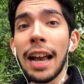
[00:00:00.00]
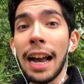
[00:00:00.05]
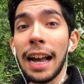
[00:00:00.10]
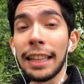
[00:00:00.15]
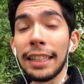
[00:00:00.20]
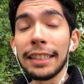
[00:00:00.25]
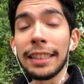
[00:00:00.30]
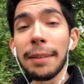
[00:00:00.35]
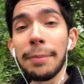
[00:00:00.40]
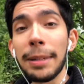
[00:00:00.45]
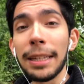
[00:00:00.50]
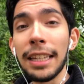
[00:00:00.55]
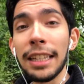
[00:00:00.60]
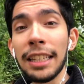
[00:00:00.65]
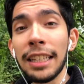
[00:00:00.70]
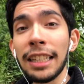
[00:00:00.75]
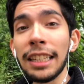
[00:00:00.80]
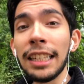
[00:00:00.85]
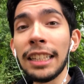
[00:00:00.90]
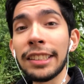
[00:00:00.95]
And in the
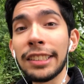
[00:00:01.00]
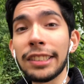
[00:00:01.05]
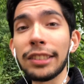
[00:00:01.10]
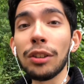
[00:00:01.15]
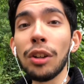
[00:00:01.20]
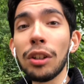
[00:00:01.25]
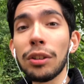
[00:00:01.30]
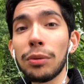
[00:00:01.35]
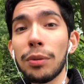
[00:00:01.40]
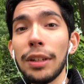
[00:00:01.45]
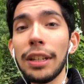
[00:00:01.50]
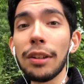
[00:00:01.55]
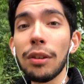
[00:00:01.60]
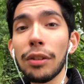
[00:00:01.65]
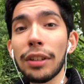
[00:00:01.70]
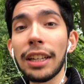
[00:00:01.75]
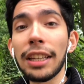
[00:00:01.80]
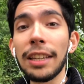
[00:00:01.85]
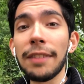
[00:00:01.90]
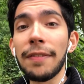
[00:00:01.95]
beginning, it's not really
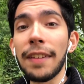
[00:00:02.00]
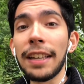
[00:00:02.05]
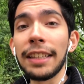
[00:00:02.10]
gonna give